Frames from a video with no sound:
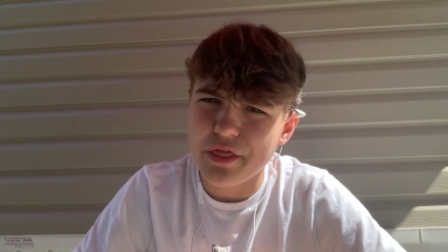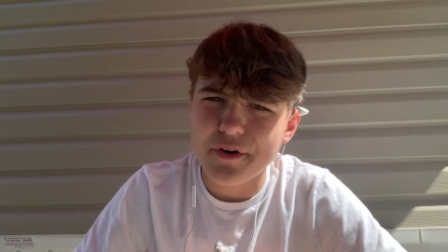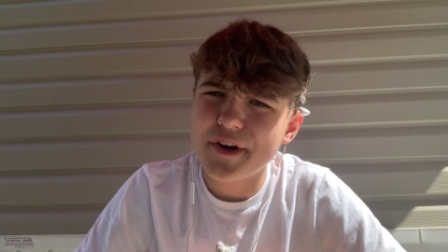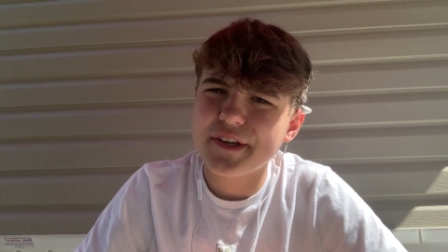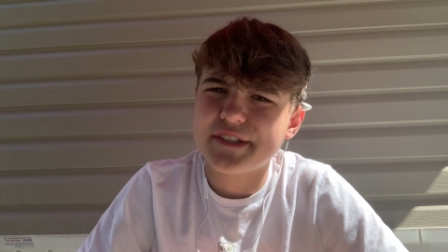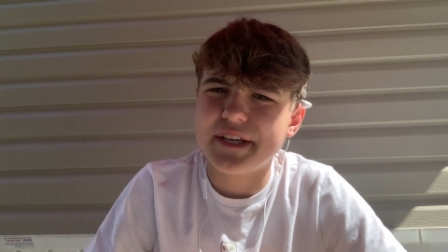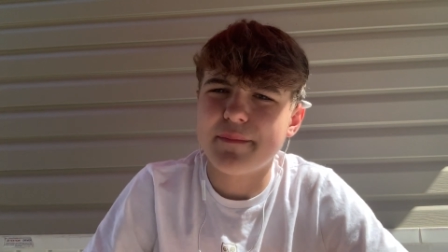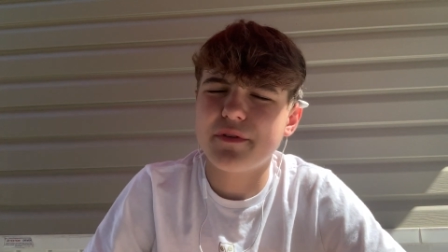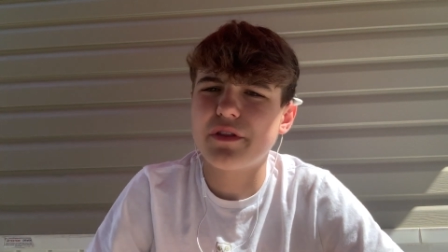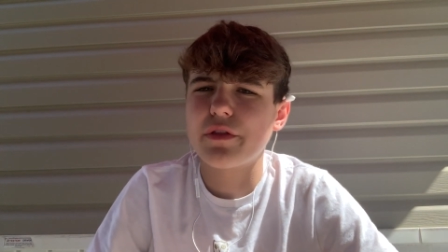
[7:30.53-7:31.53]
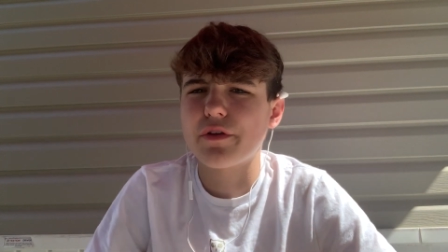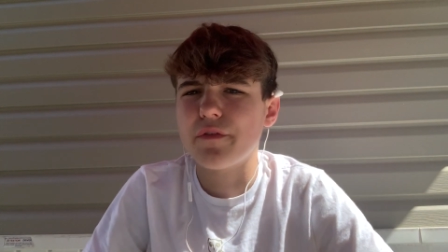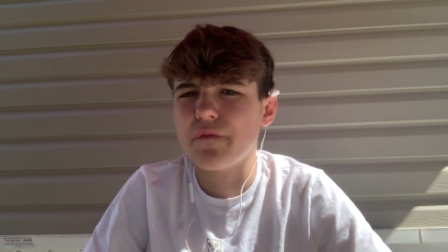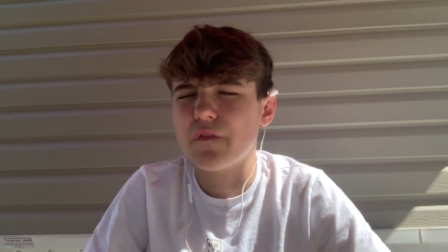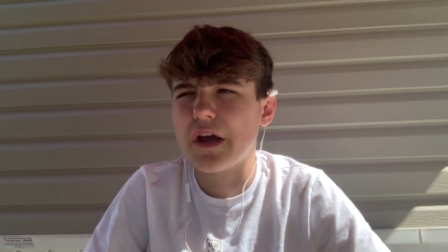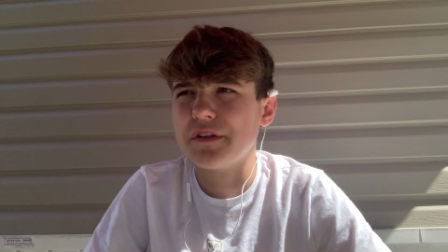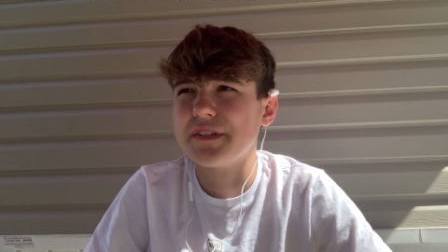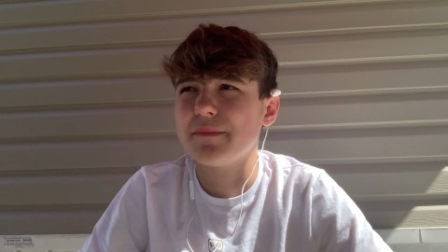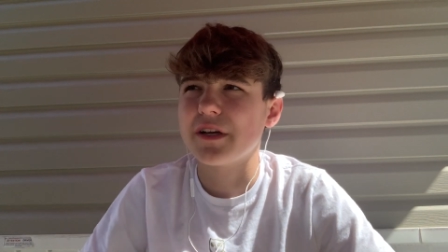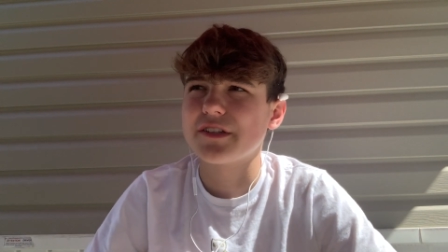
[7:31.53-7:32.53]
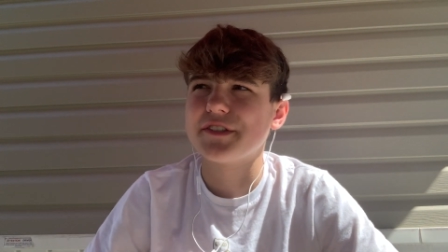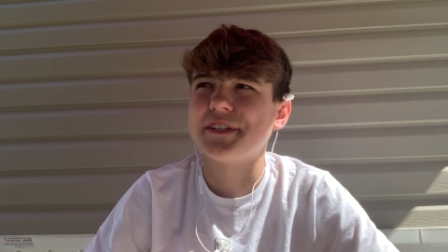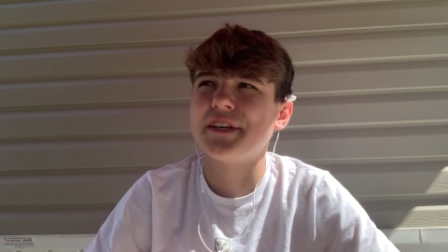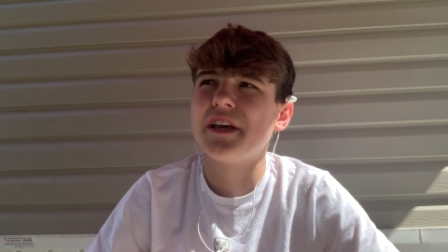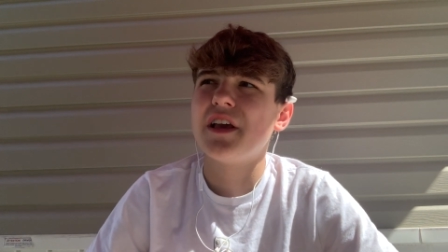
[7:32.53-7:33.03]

third and final tip actually,